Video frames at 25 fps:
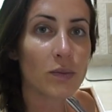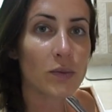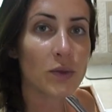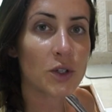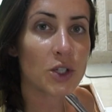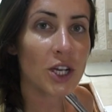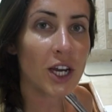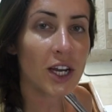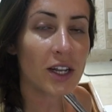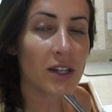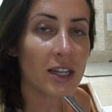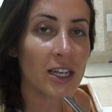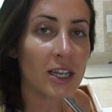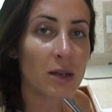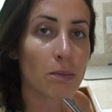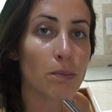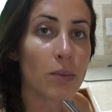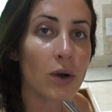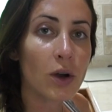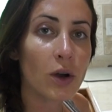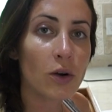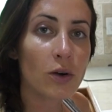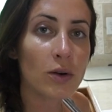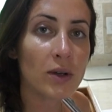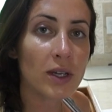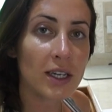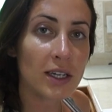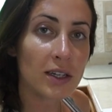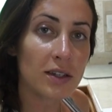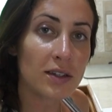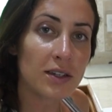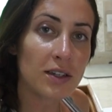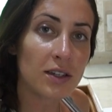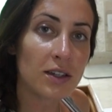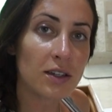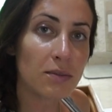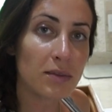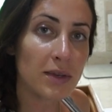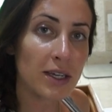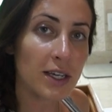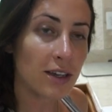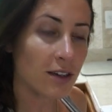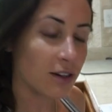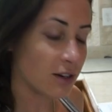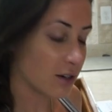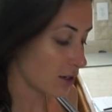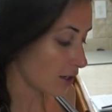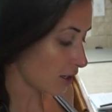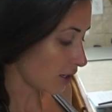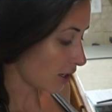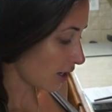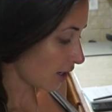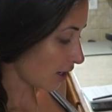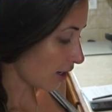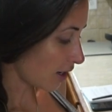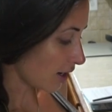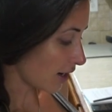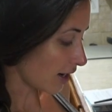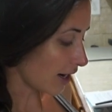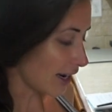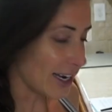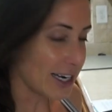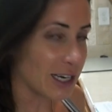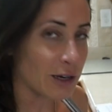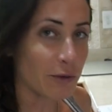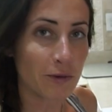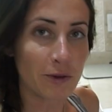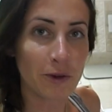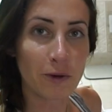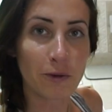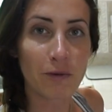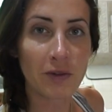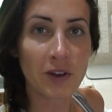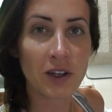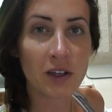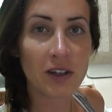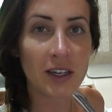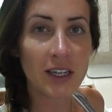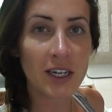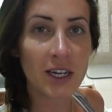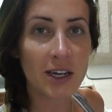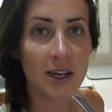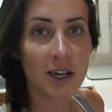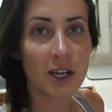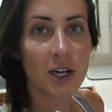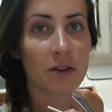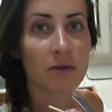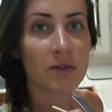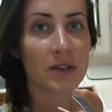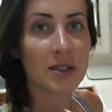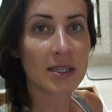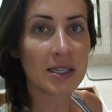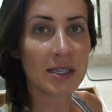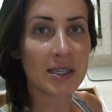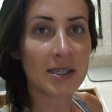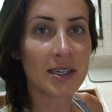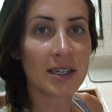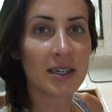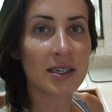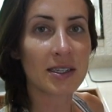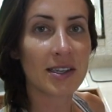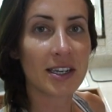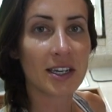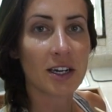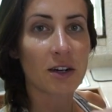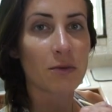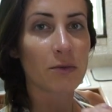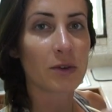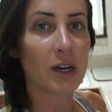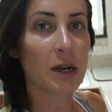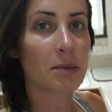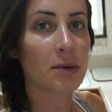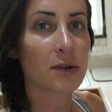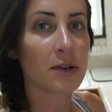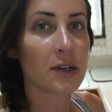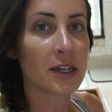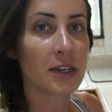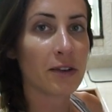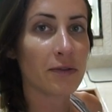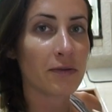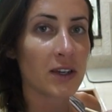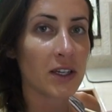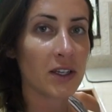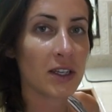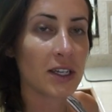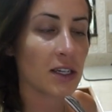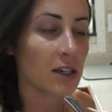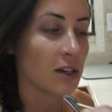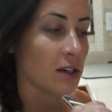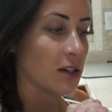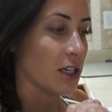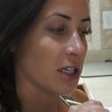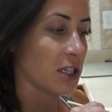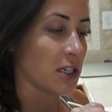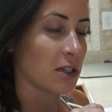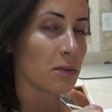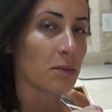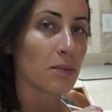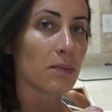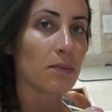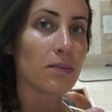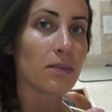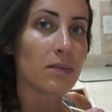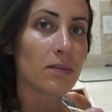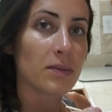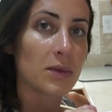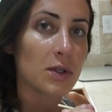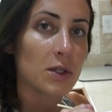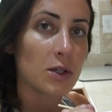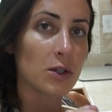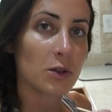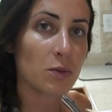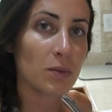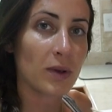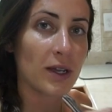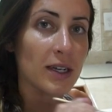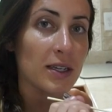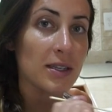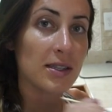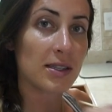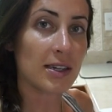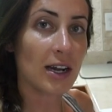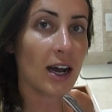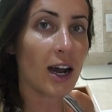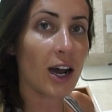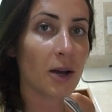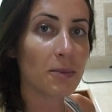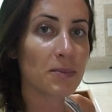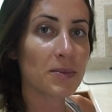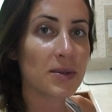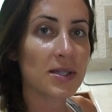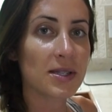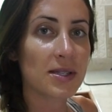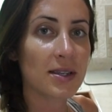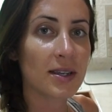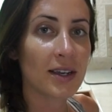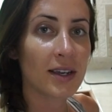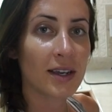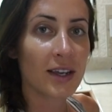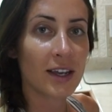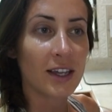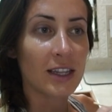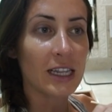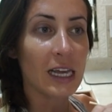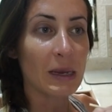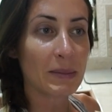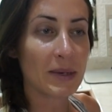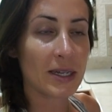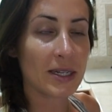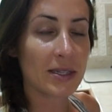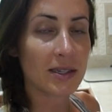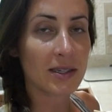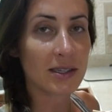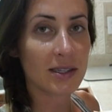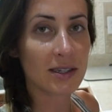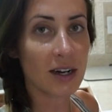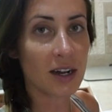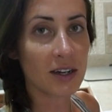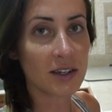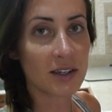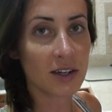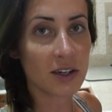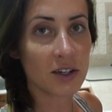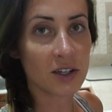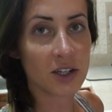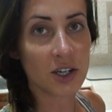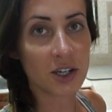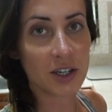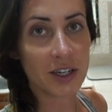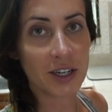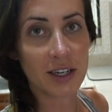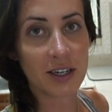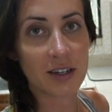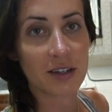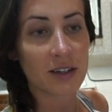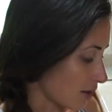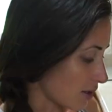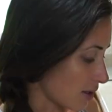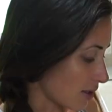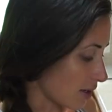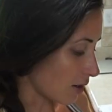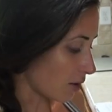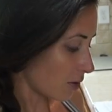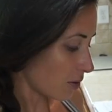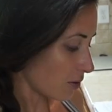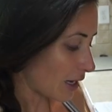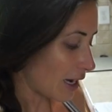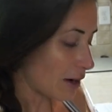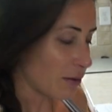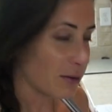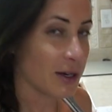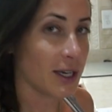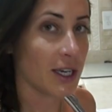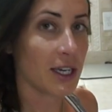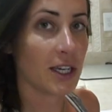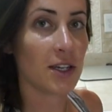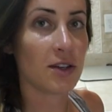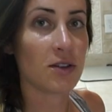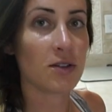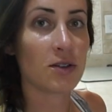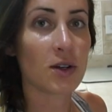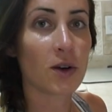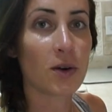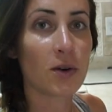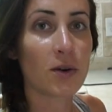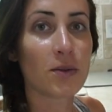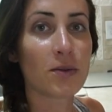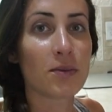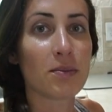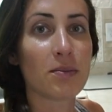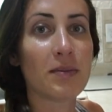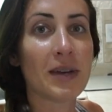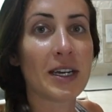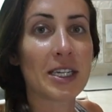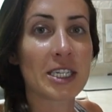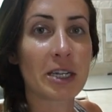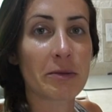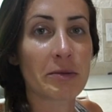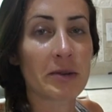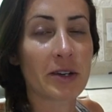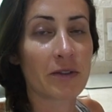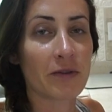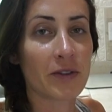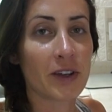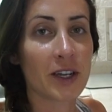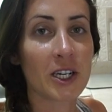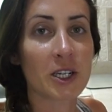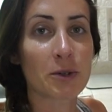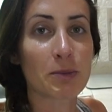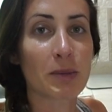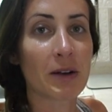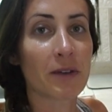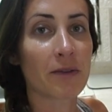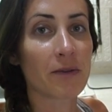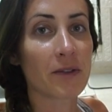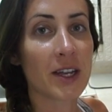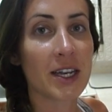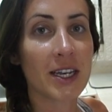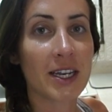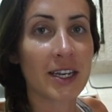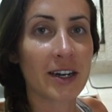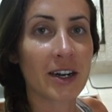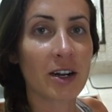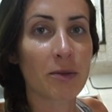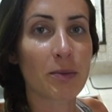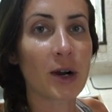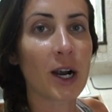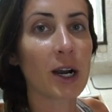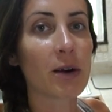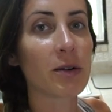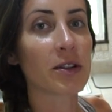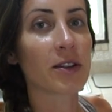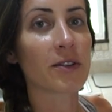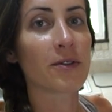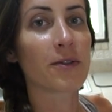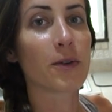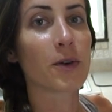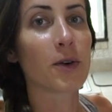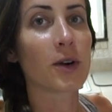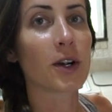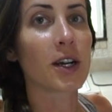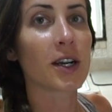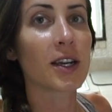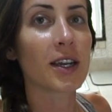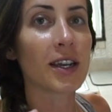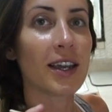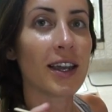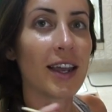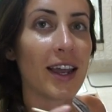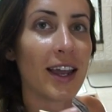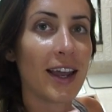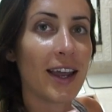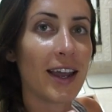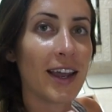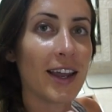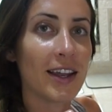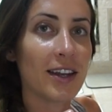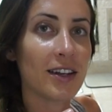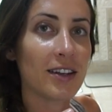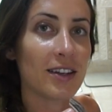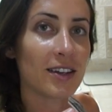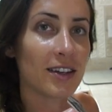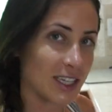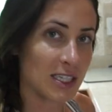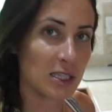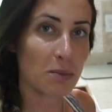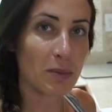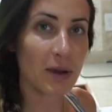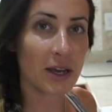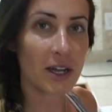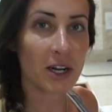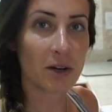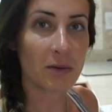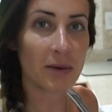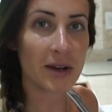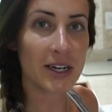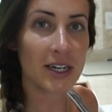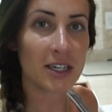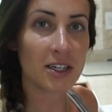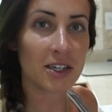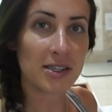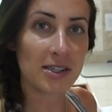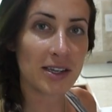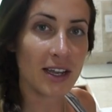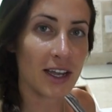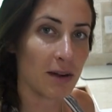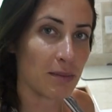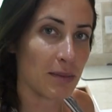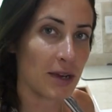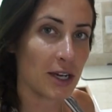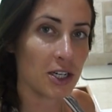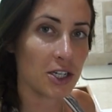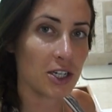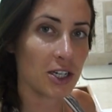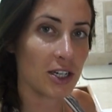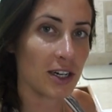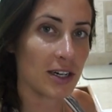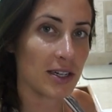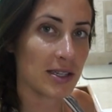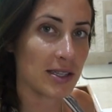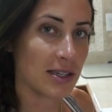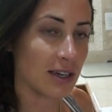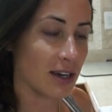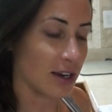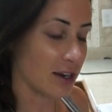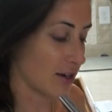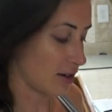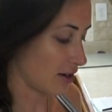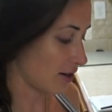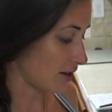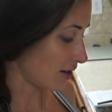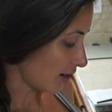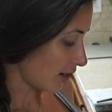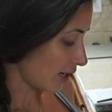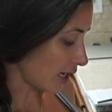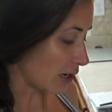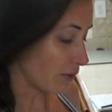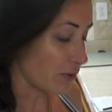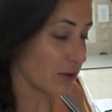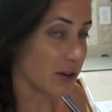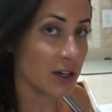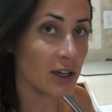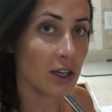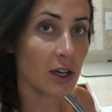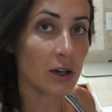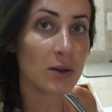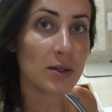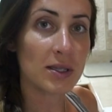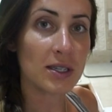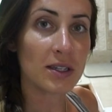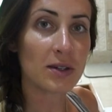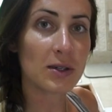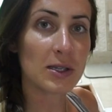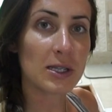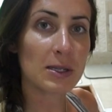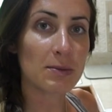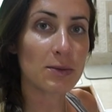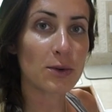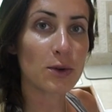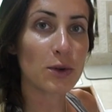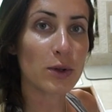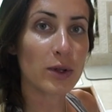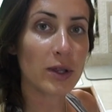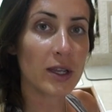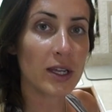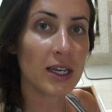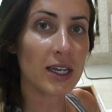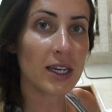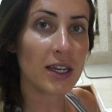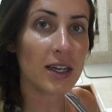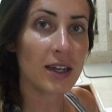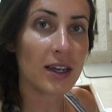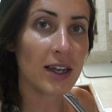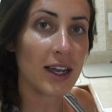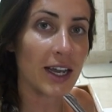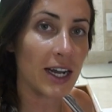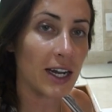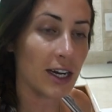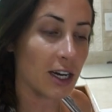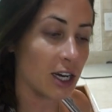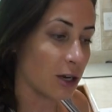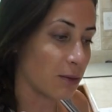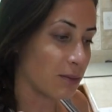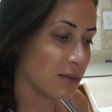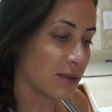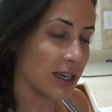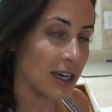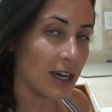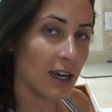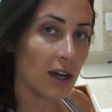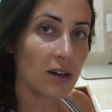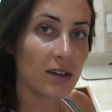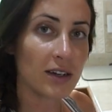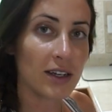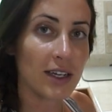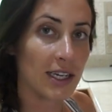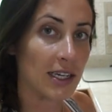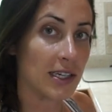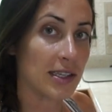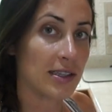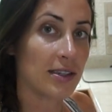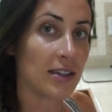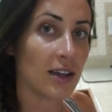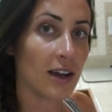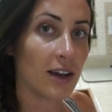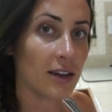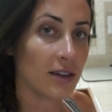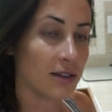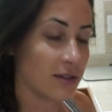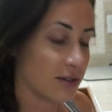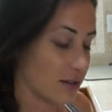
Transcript: gently poke into the meat. And if you feel any kind of resistance, like a rubbery feeling or like your toothpick stops, that means it's not done cooking. So that way you don't mess up your fish by flaking it apart with a fork, and it's a better way to just kind of make sure it's done. If it goes in smoothly and it comes out, it's done.